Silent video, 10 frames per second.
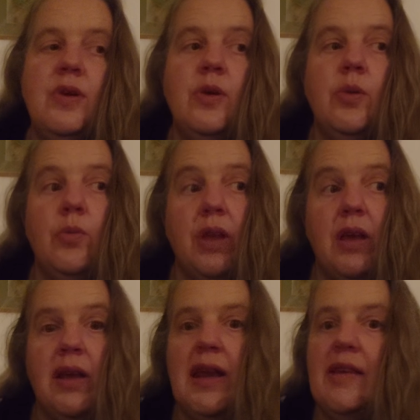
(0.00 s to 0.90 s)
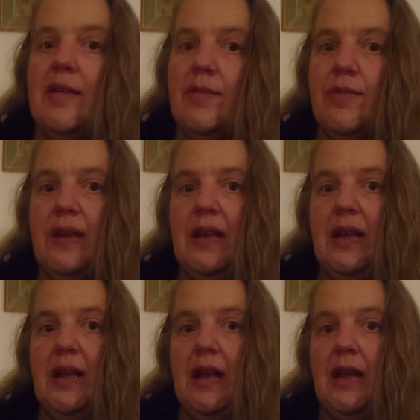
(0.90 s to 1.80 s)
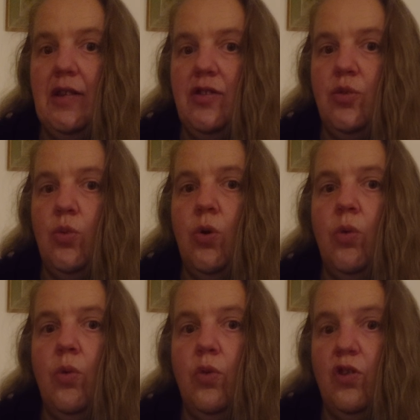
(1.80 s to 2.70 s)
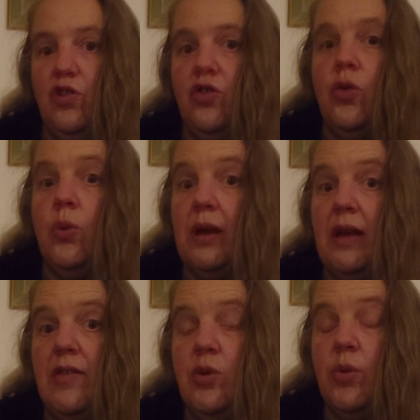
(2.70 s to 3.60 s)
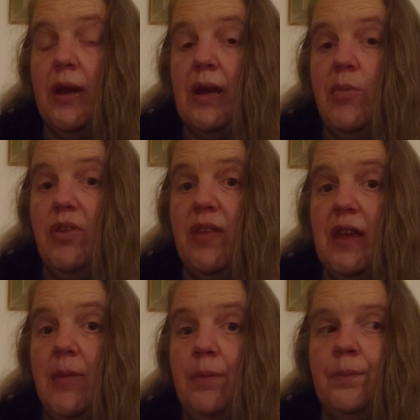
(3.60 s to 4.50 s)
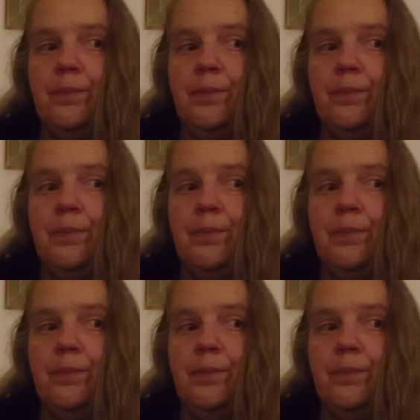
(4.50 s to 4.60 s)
view, and we can end up feeding that into what the story is already within.